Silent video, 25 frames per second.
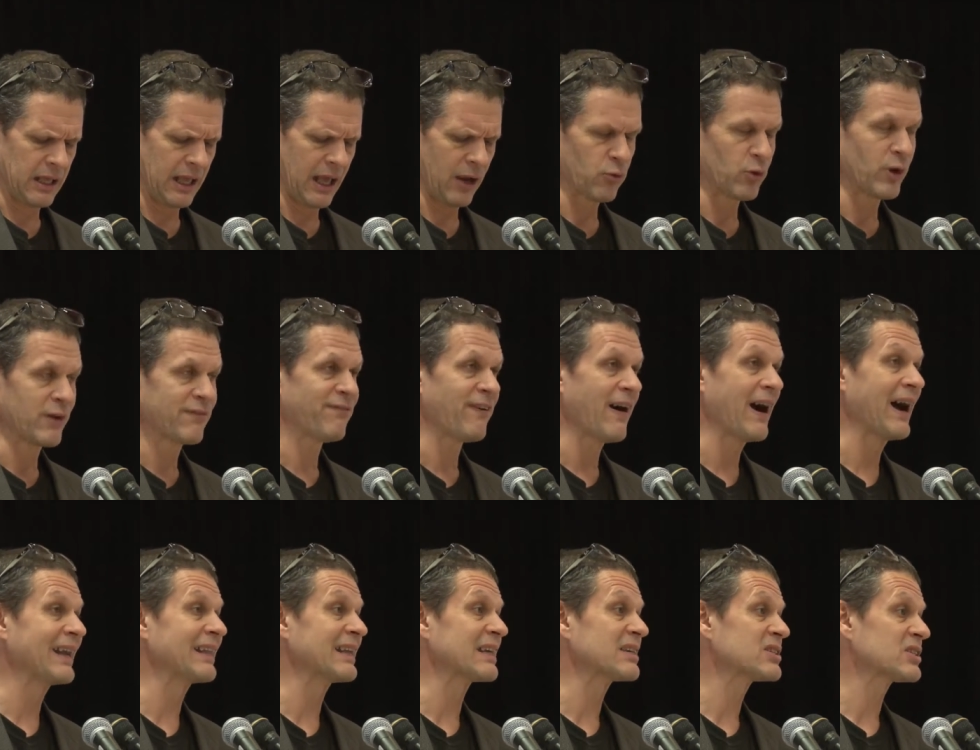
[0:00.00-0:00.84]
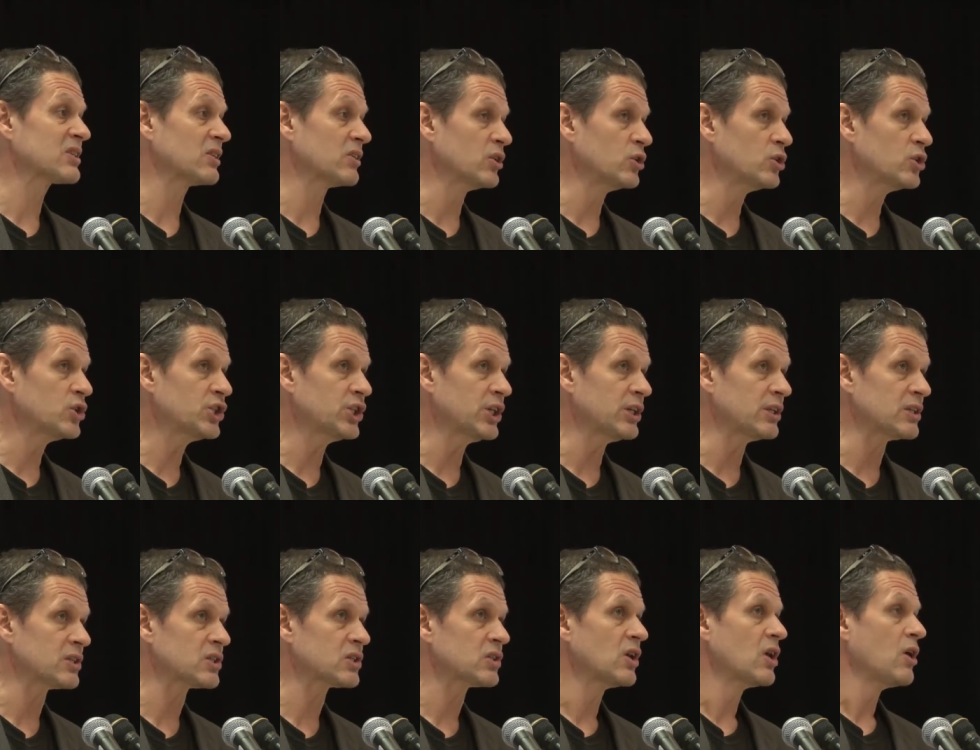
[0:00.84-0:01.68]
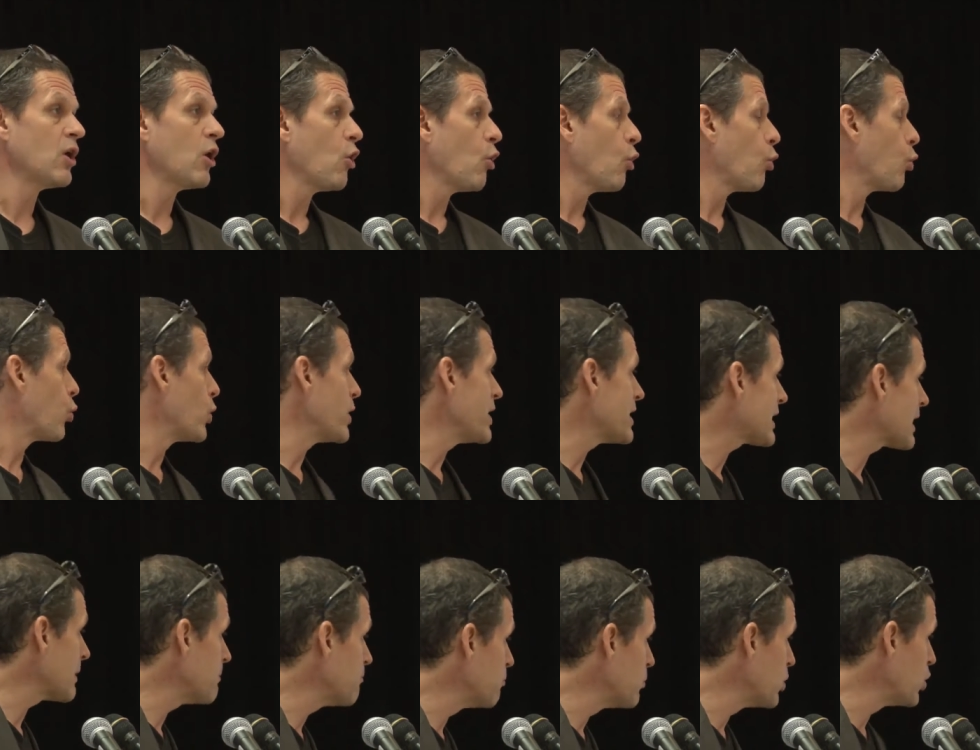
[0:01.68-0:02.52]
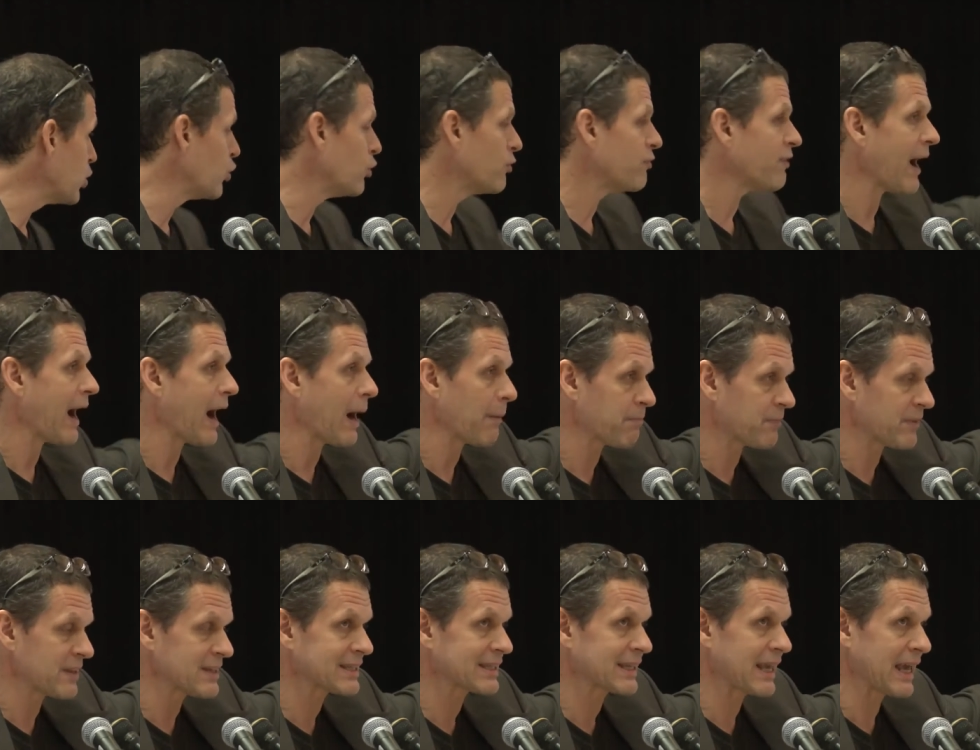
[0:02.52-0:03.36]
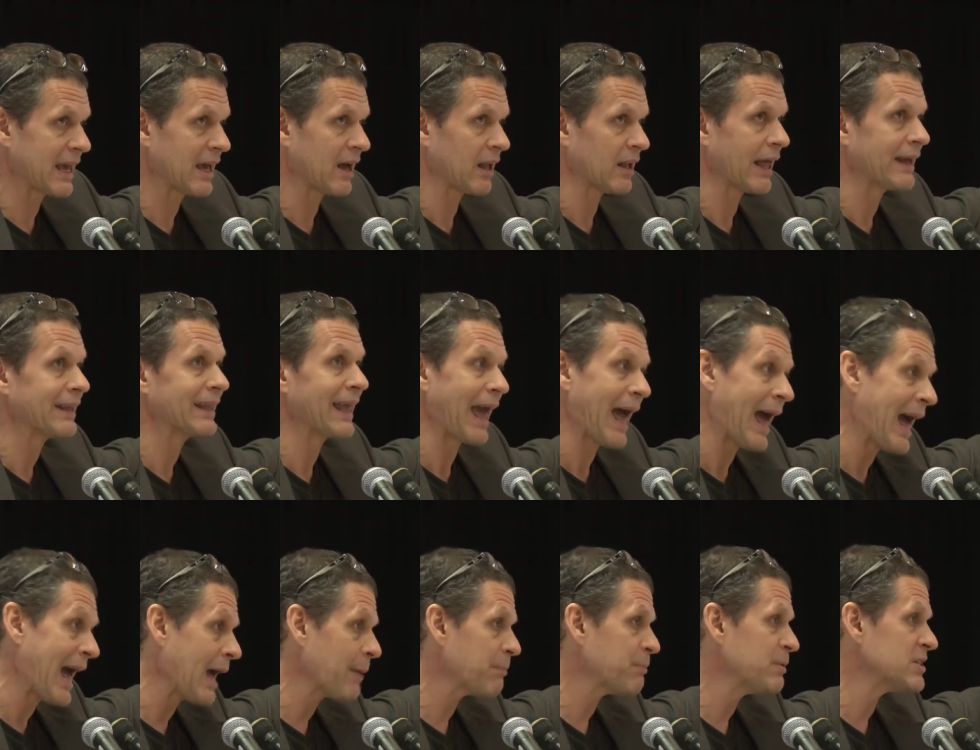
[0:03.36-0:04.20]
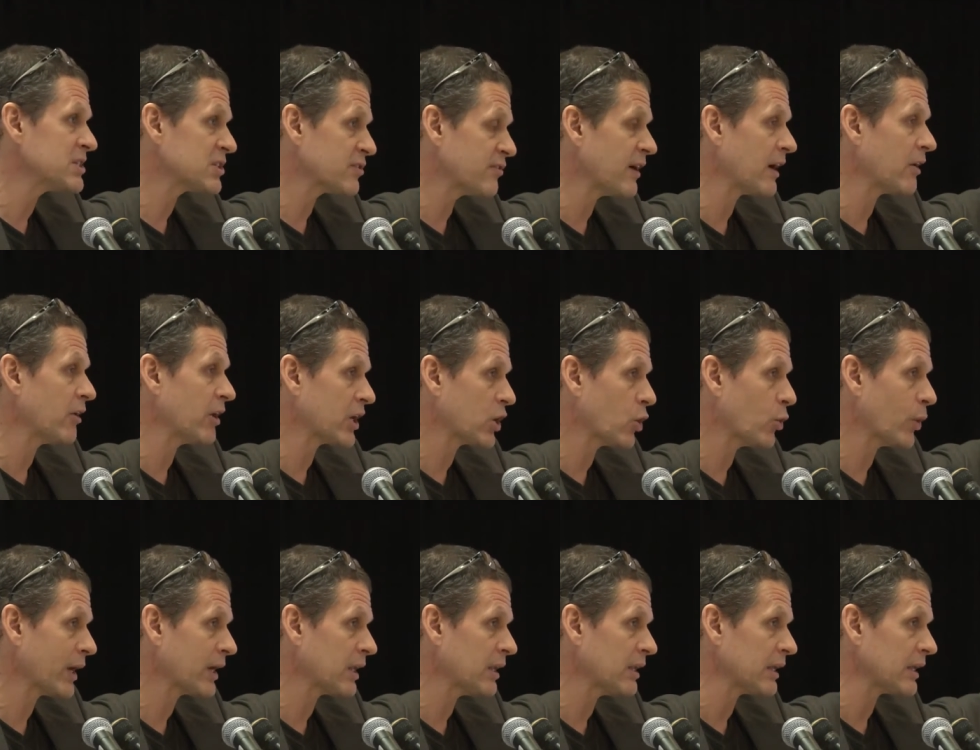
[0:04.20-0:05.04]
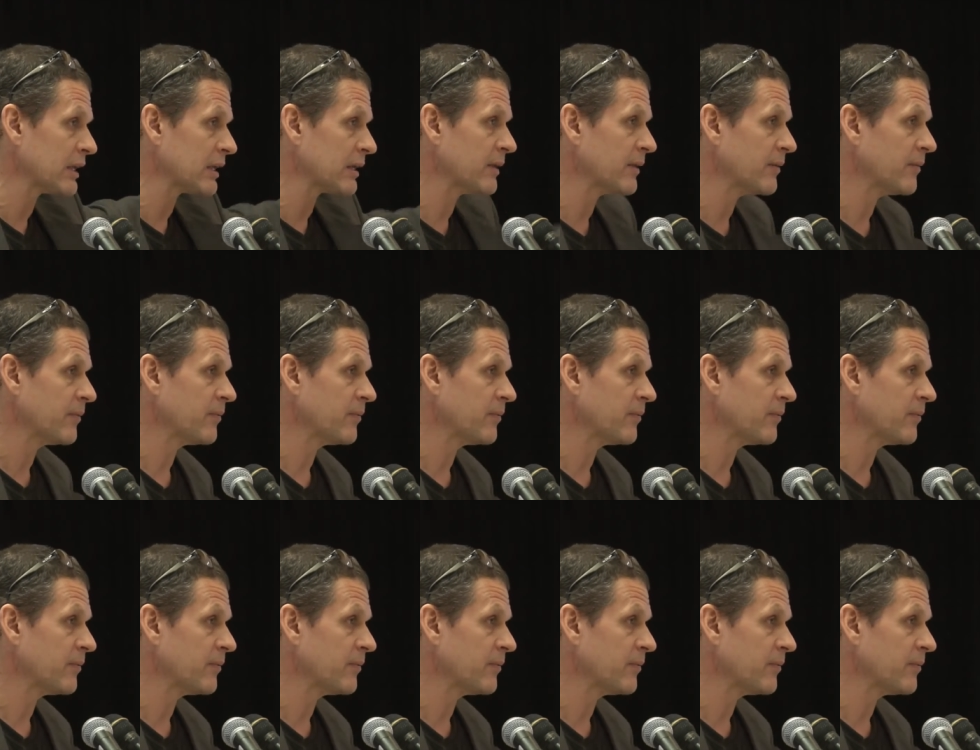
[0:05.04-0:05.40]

and refining solutions, we can move up the scale, and it happens very quickly.